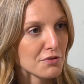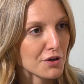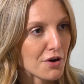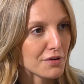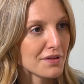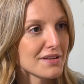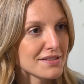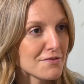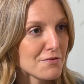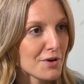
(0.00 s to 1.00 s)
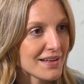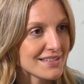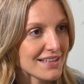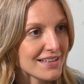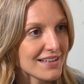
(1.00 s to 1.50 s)
regardless of what I
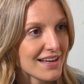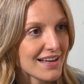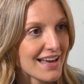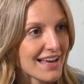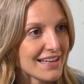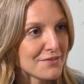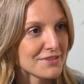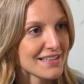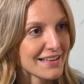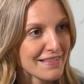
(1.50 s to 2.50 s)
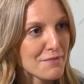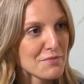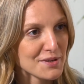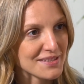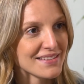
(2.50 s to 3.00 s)
did. And he was like that
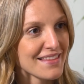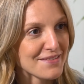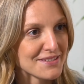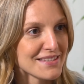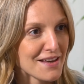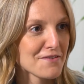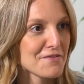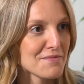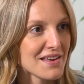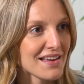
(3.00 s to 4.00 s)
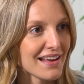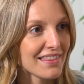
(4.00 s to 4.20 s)
person that was there for me. And I